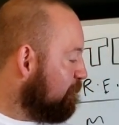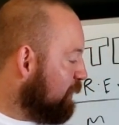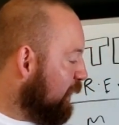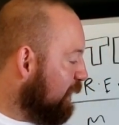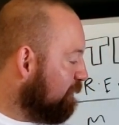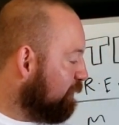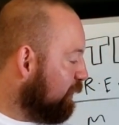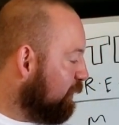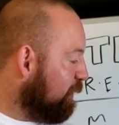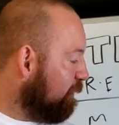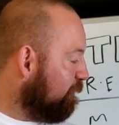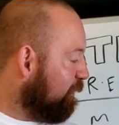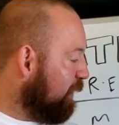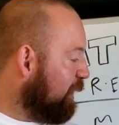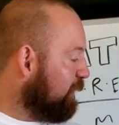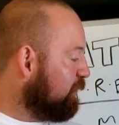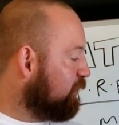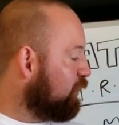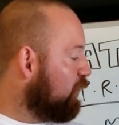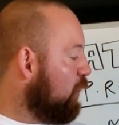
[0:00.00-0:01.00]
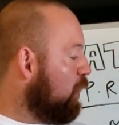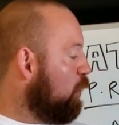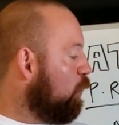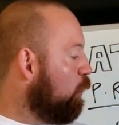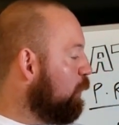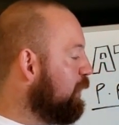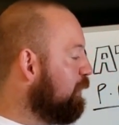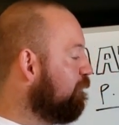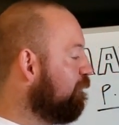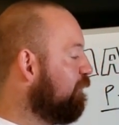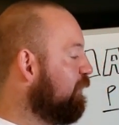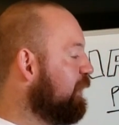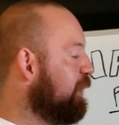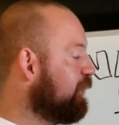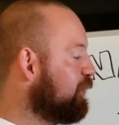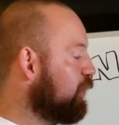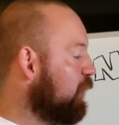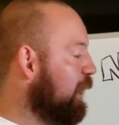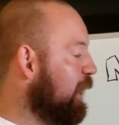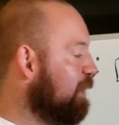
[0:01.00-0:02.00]
Heavier events, we
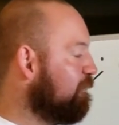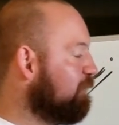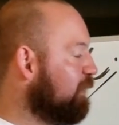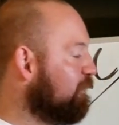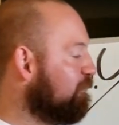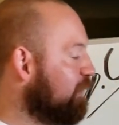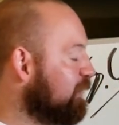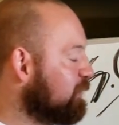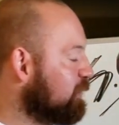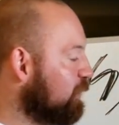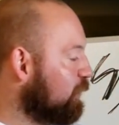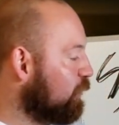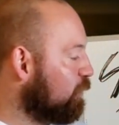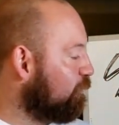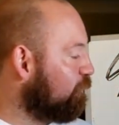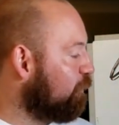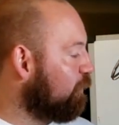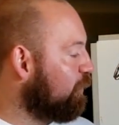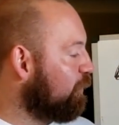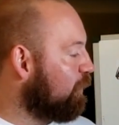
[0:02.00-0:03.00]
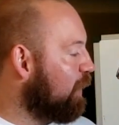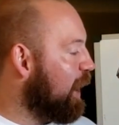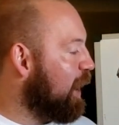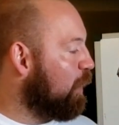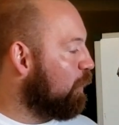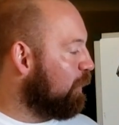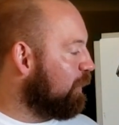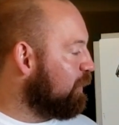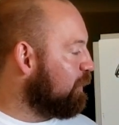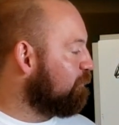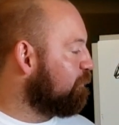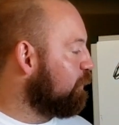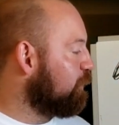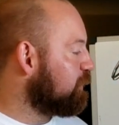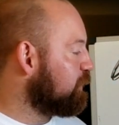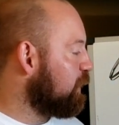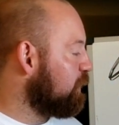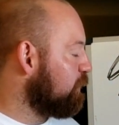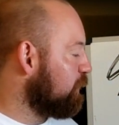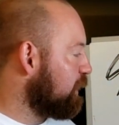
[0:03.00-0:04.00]
finish our heavy events a little further out and then
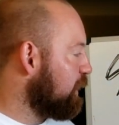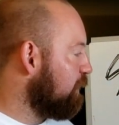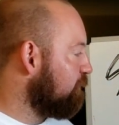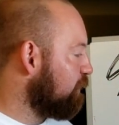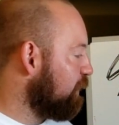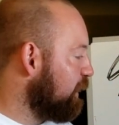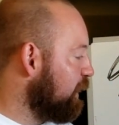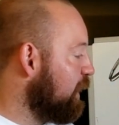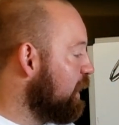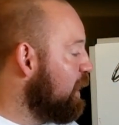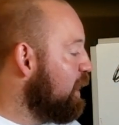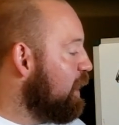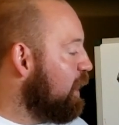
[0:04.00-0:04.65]
focus on recovery.